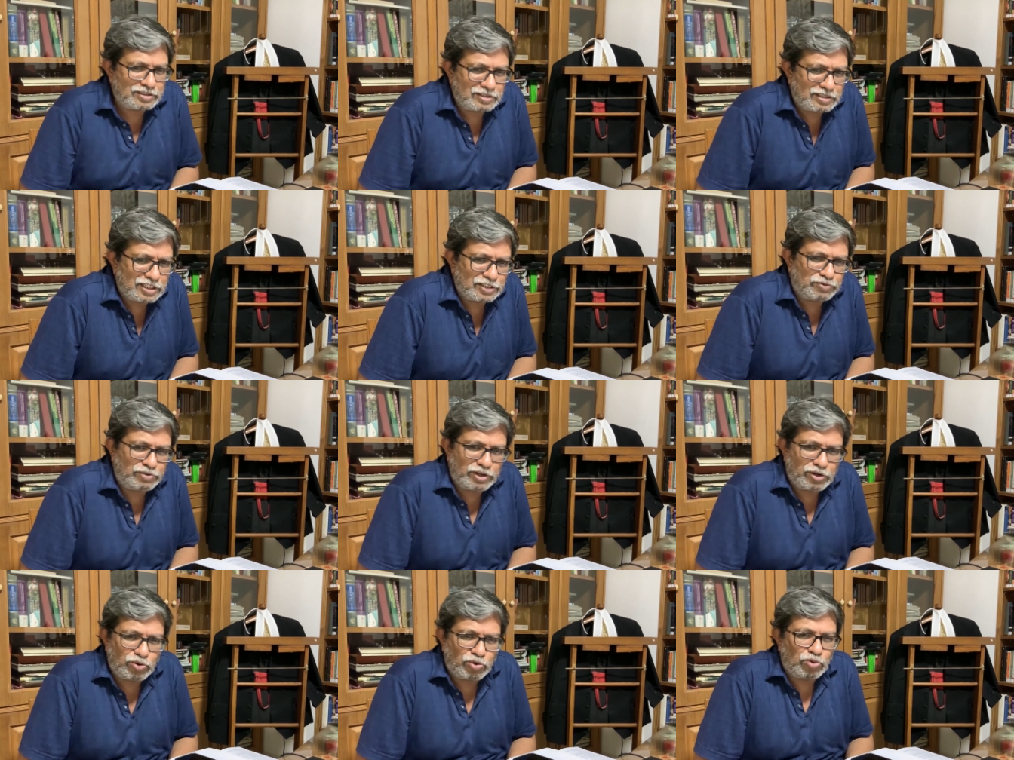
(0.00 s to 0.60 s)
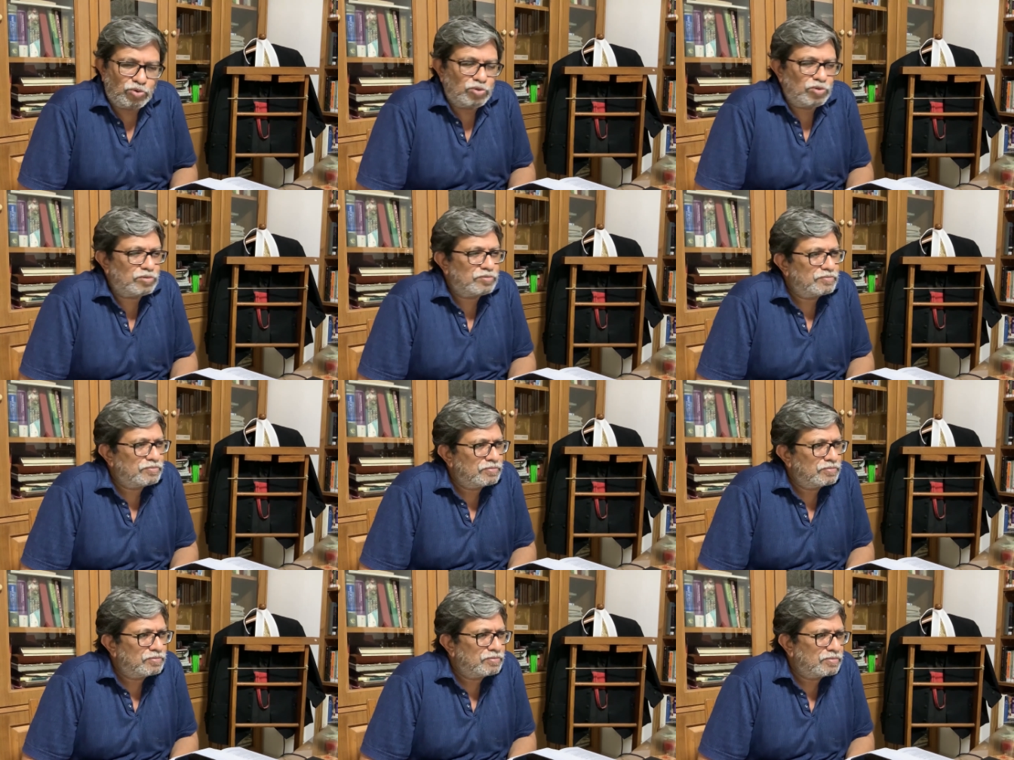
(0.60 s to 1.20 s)
This fellow
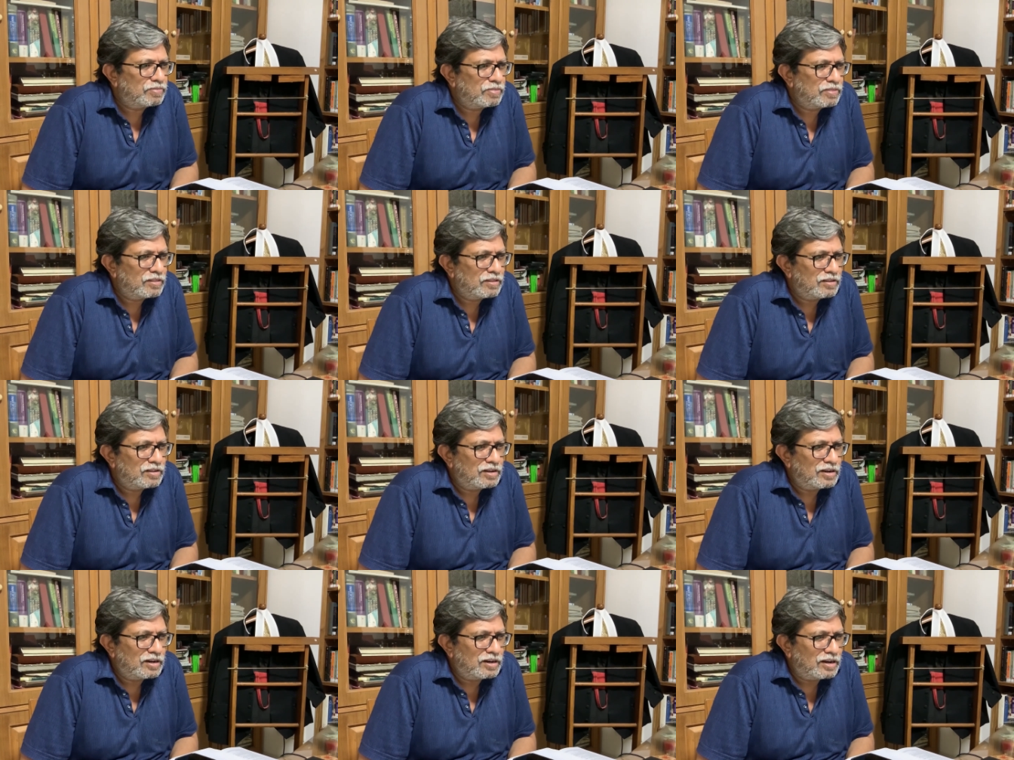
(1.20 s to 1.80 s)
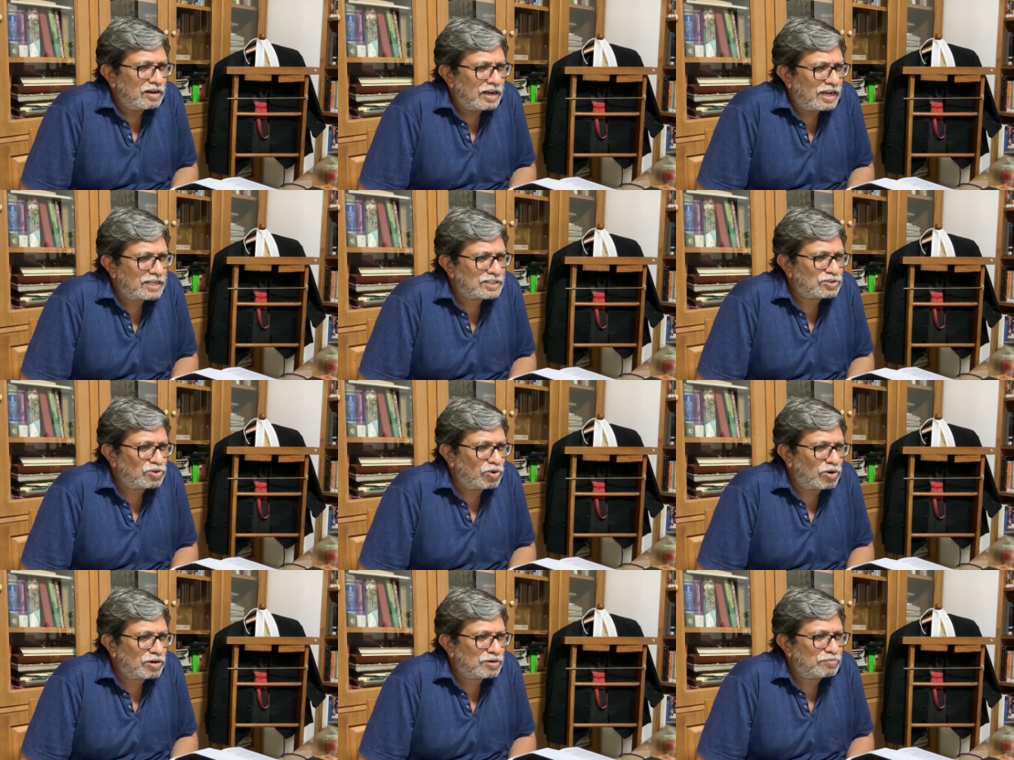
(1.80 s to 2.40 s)
has
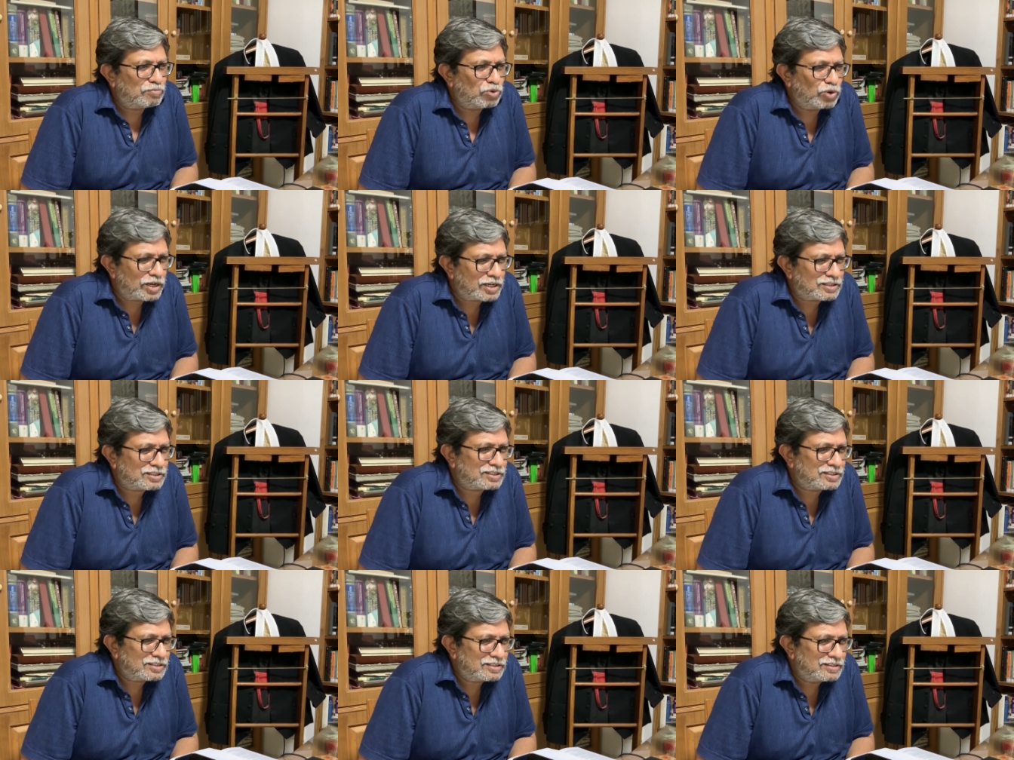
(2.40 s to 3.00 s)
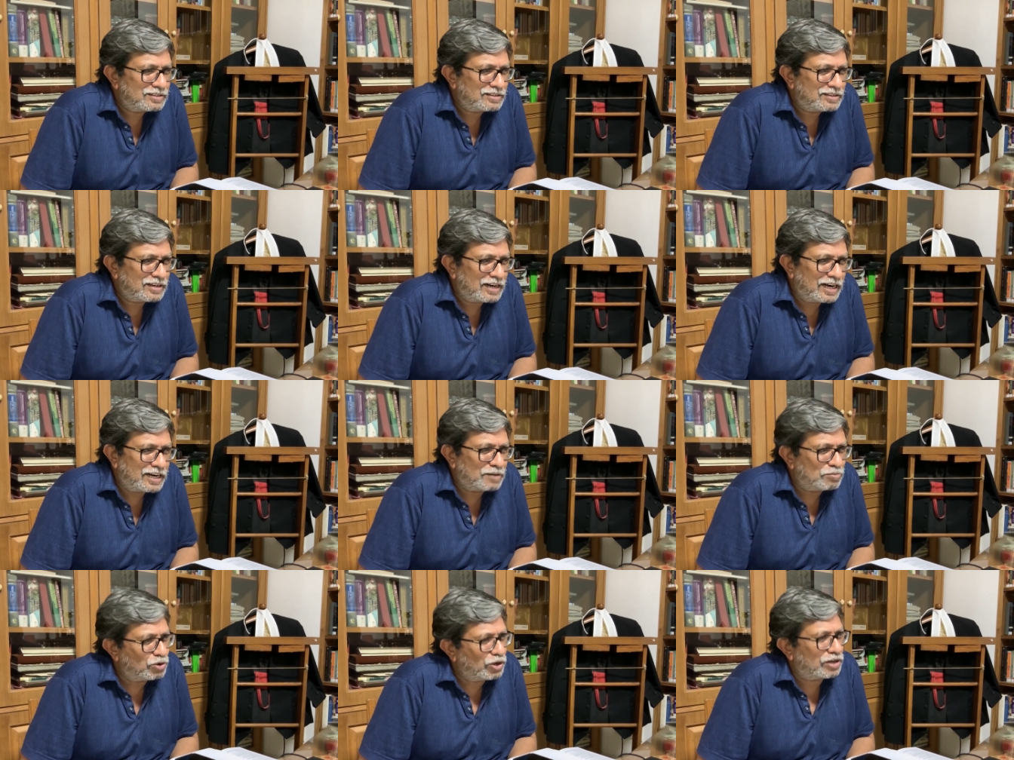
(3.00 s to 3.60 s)
got bullocks
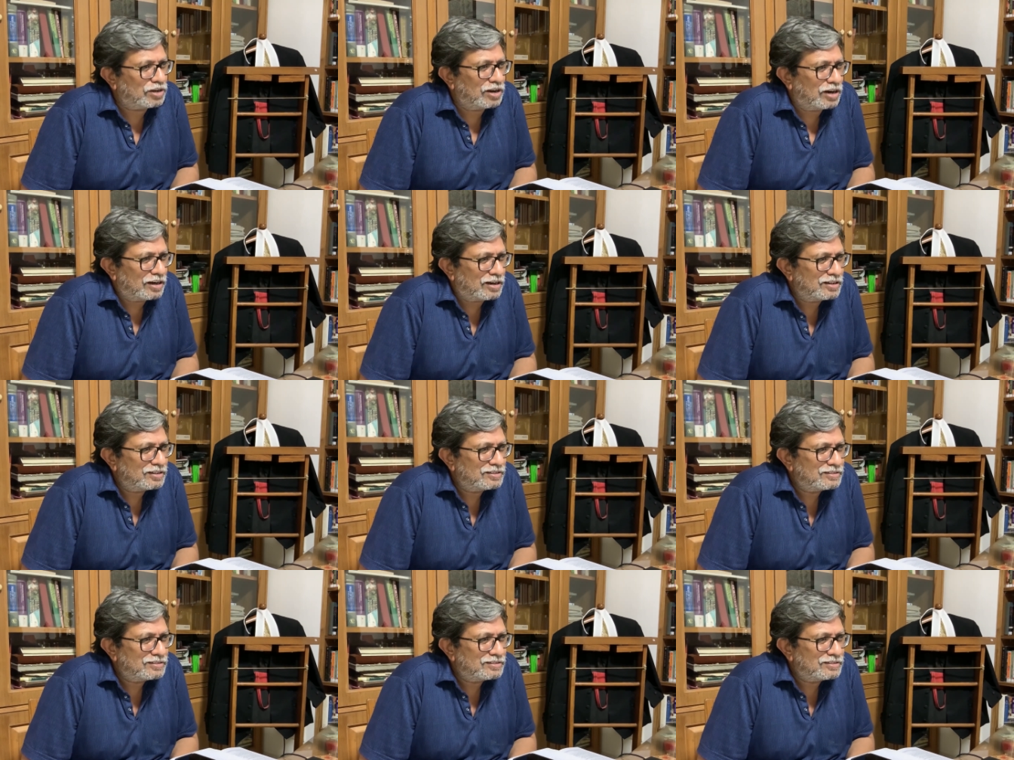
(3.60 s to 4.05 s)
and a bullock cart.